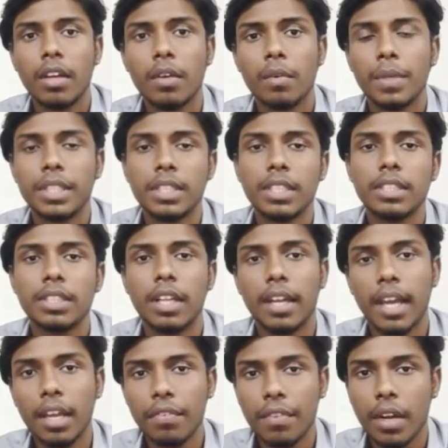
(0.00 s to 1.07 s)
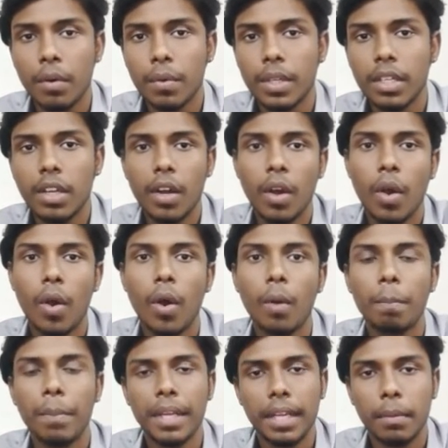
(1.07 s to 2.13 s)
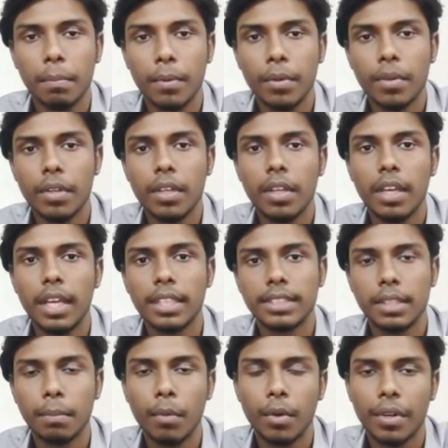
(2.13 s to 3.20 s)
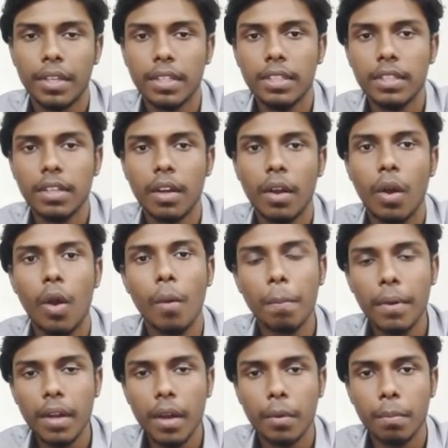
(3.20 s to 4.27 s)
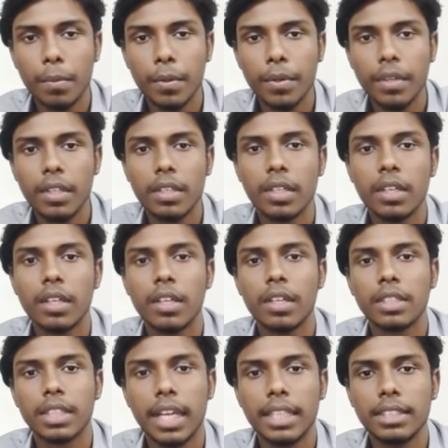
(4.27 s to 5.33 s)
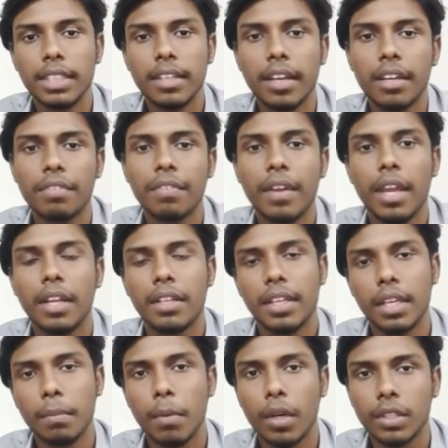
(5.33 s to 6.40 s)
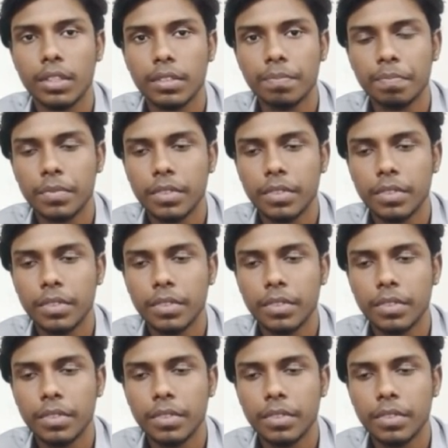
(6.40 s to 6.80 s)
which is knife cover, hopper input, AC motor, hopper output, slicing knife and gearbox.